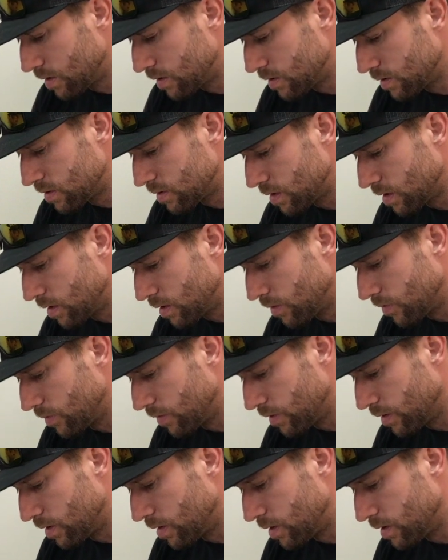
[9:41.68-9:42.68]
So
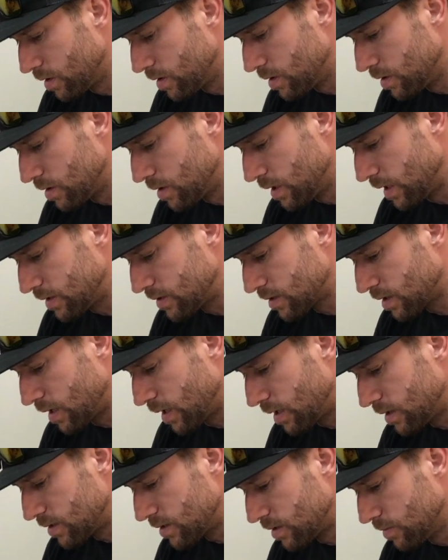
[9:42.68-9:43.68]
that's
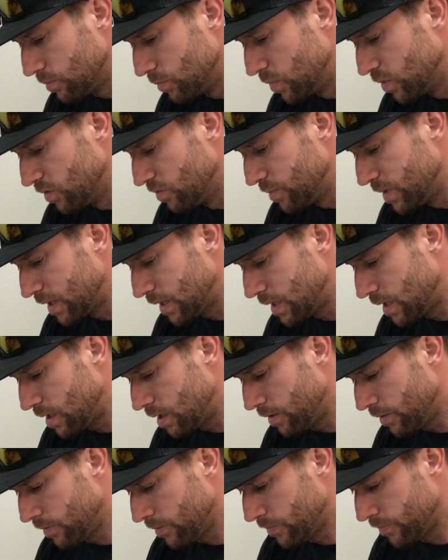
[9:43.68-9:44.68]
got some movement there.